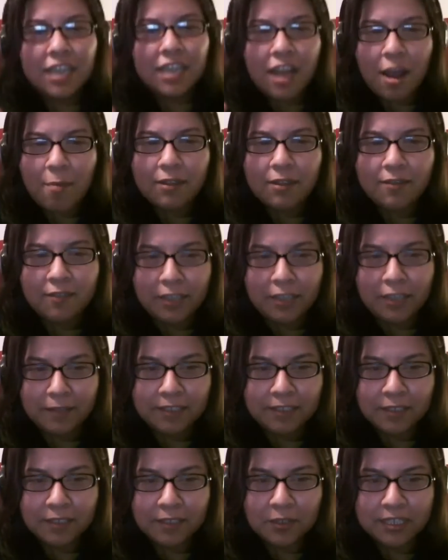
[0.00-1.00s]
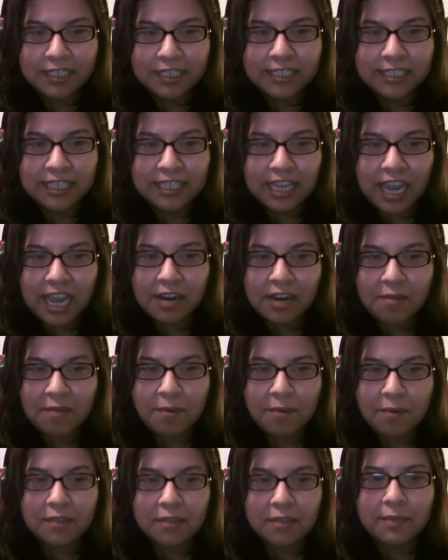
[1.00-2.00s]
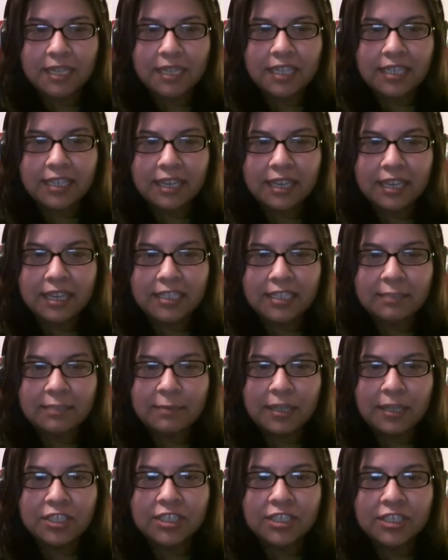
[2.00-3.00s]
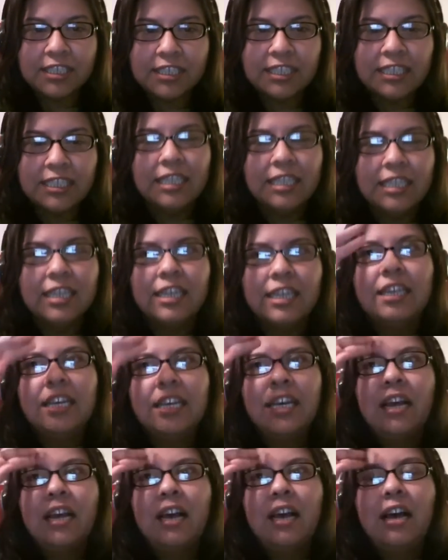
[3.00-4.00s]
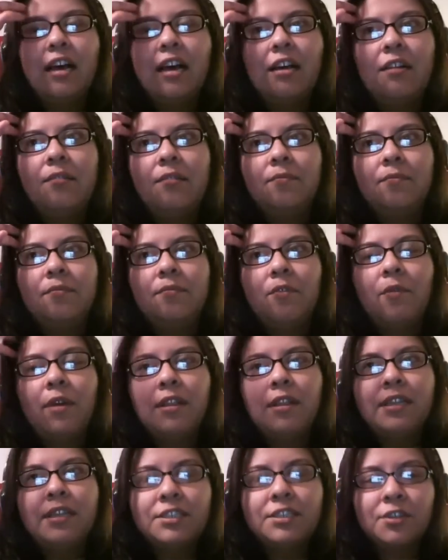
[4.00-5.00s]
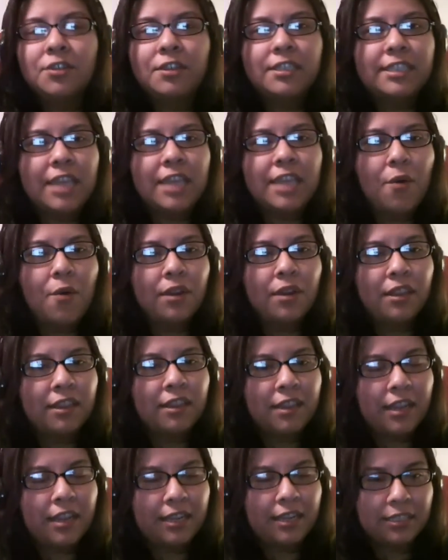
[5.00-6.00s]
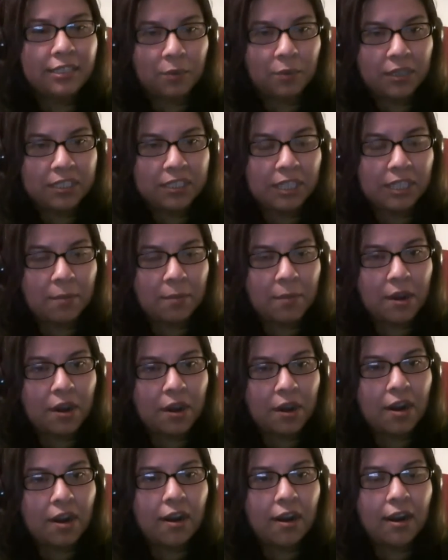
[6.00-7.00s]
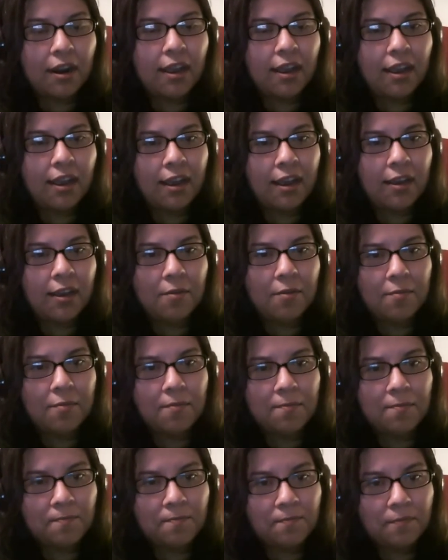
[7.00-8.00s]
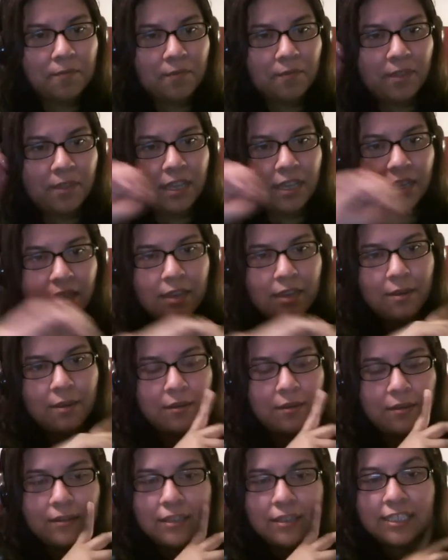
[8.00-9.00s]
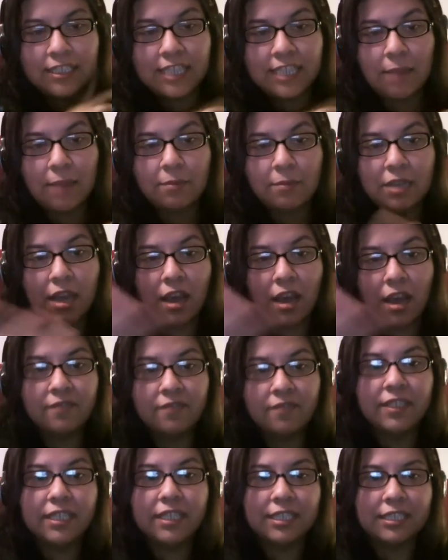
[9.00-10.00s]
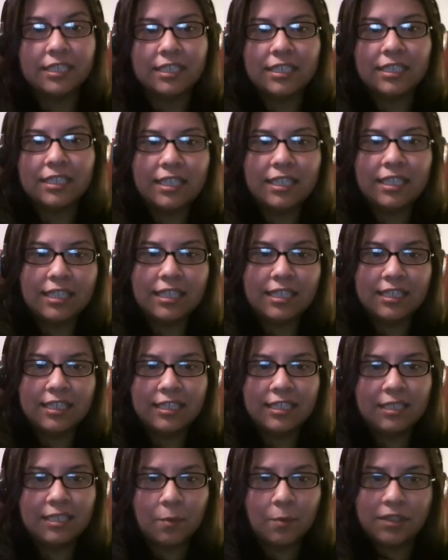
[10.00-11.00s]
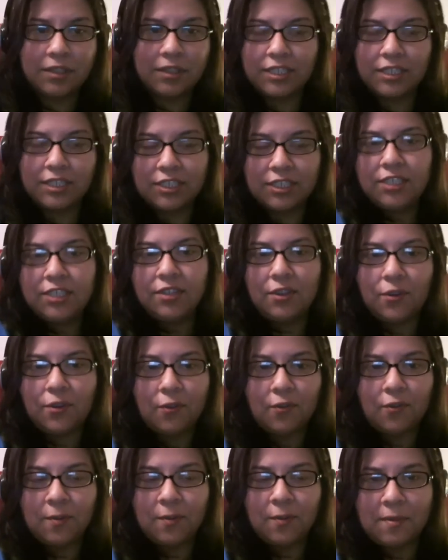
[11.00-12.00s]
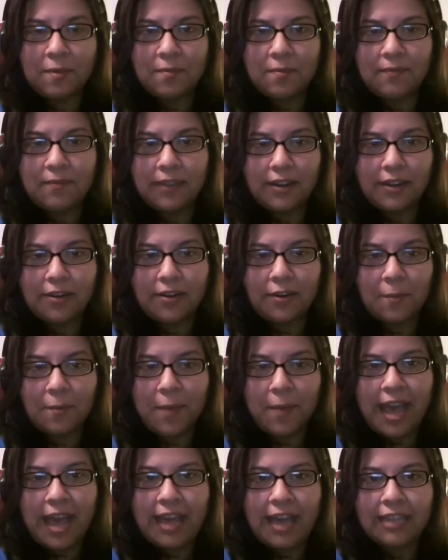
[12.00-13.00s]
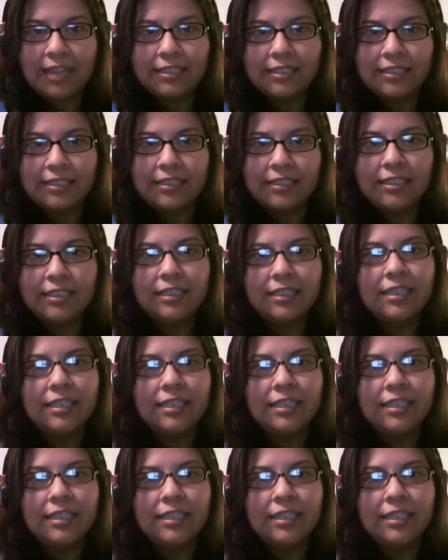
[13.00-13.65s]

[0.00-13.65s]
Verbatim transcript: a couple of love stories that kind of bug me, especially. Um, well, it turns out one of the ladies that works at the bar, um, the escaped convict, is someone that she knew from like her past,